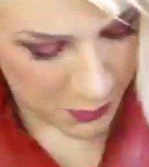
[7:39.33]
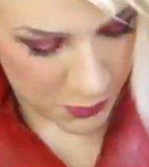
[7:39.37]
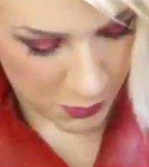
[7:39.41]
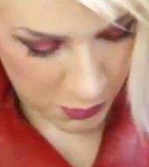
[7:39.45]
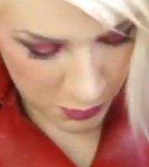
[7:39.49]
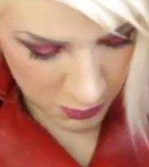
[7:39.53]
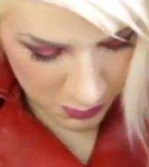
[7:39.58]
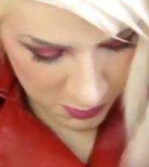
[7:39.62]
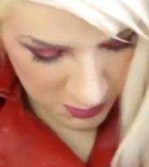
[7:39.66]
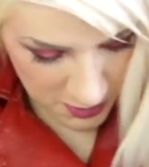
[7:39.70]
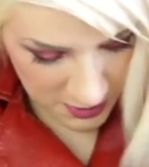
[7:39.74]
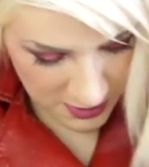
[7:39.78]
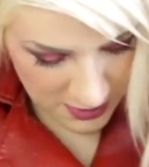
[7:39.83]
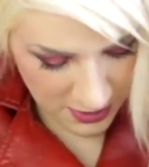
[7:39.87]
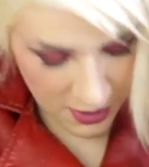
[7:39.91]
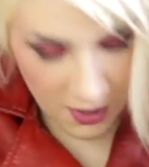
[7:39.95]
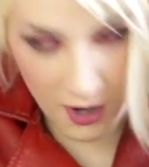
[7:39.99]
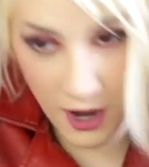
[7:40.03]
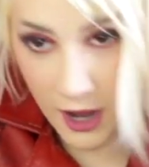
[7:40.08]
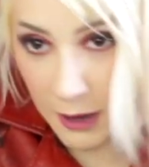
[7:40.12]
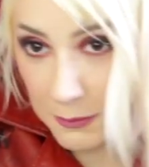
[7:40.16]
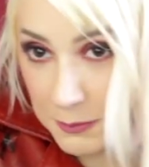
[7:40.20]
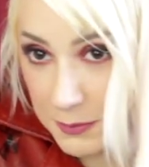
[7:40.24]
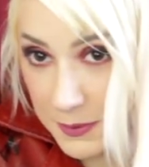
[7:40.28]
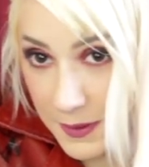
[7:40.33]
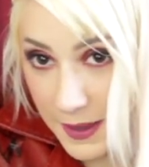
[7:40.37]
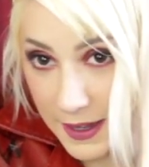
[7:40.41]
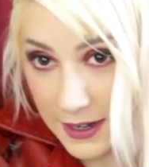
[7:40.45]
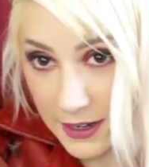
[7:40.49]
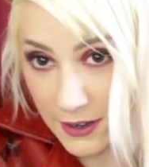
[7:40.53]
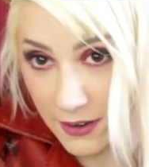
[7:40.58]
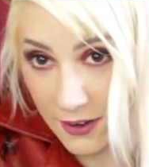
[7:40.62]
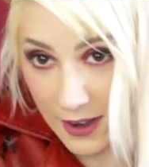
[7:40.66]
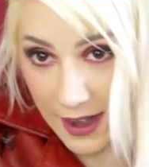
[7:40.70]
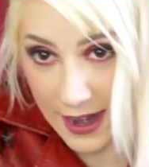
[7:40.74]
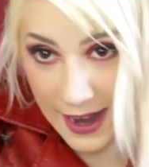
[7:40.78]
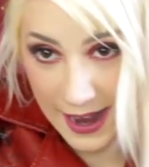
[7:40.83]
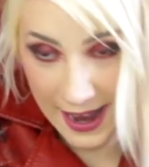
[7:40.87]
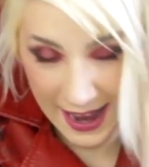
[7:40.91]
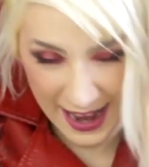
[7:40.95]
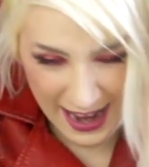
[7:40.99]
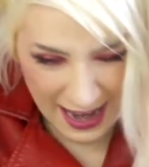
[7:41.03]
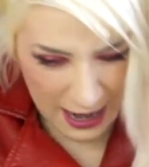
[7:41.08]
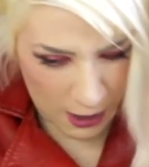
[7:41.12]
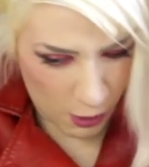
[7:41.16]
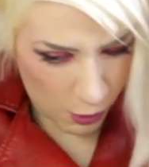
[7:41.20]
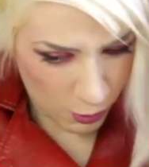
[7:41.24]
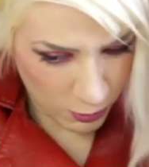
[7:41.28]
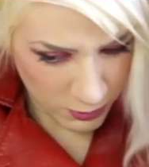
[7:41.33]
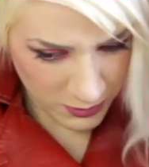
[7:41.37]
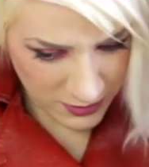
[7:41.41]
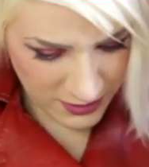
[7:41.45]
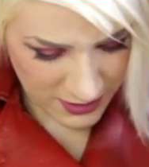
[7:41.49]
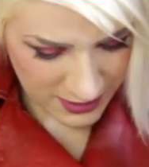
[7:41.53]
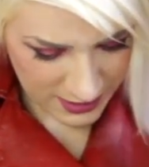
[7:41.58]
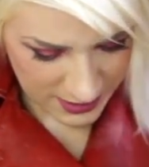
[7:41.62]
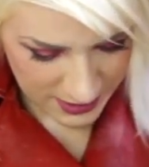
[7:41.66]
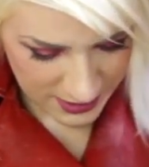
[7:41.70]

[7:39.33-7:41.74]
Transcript: Pull the top layer out.